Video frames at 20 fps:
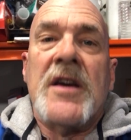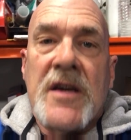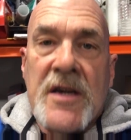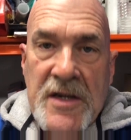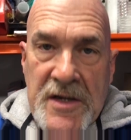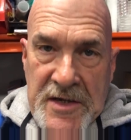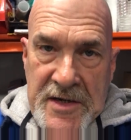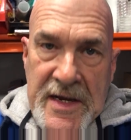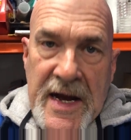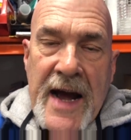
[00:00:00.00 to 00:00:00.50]

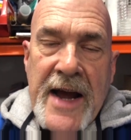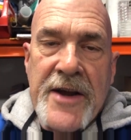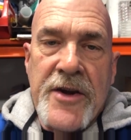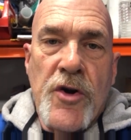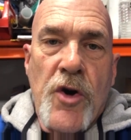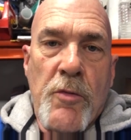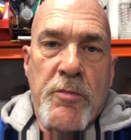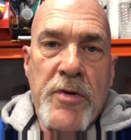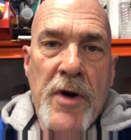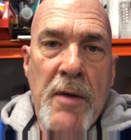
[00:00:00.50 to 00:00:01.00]
started
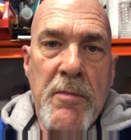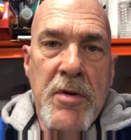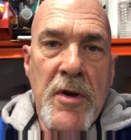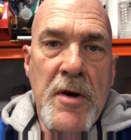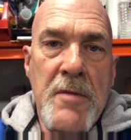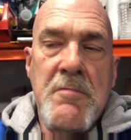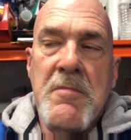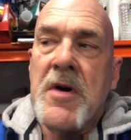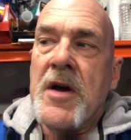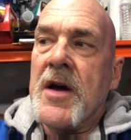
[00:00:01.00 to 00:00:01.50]
no
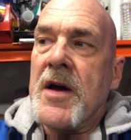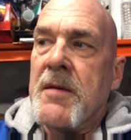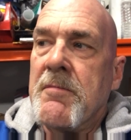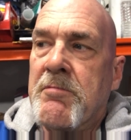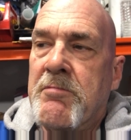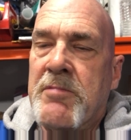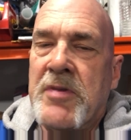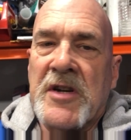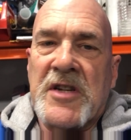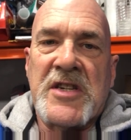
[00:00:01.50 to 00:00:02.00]
problem, but